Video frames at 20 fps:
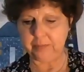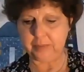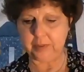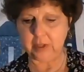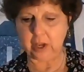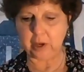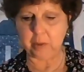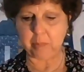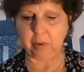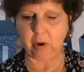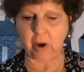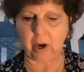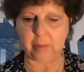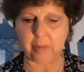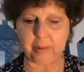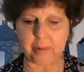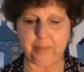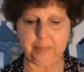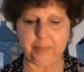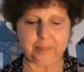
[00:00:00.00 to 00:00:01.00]
Not a
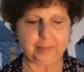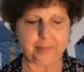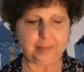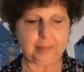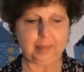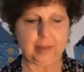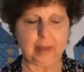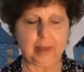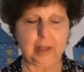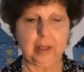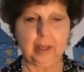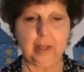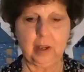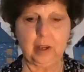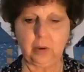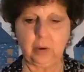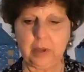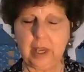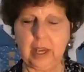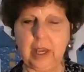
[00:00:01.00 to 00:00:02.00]
problem.
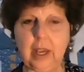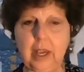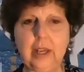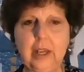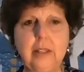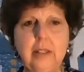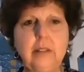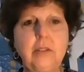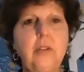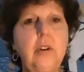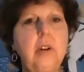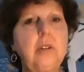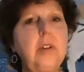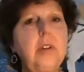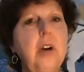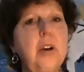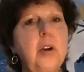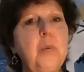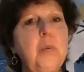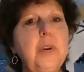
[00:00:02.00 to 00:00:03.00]
Okay, and
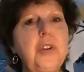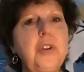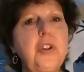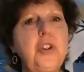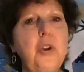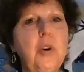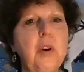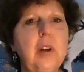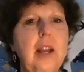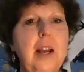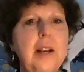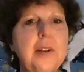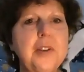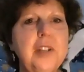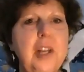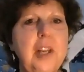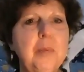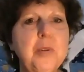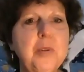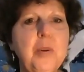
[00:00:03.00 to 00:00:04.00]
Donna, what's your last
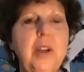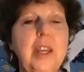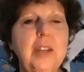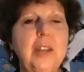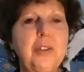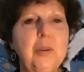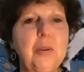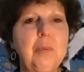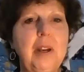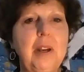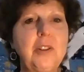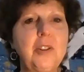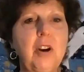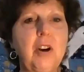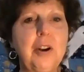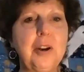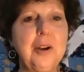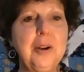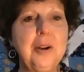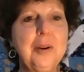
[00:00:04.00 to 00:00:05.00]
name so I get the right
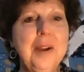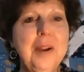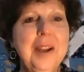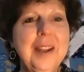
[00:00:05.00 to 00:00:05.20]
Donna?